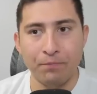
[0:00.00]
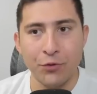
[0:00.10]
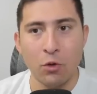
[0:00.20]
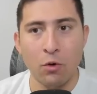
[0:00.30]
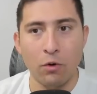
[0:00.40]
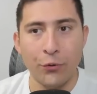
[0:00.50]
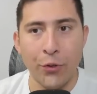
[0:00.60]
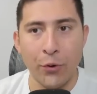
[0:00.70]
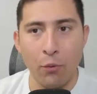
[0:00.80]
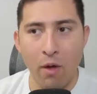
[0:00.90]
So
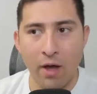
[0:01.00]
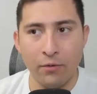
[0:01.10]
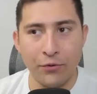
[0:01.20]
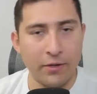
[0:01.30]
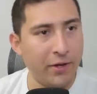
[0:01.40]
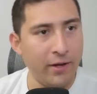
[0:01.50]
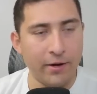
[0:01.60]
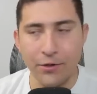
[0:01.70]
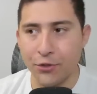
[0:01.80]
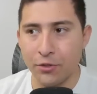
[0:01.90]
throughout the
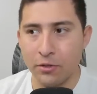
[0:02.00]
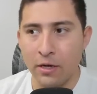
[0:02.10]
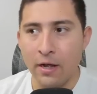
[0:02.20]
years,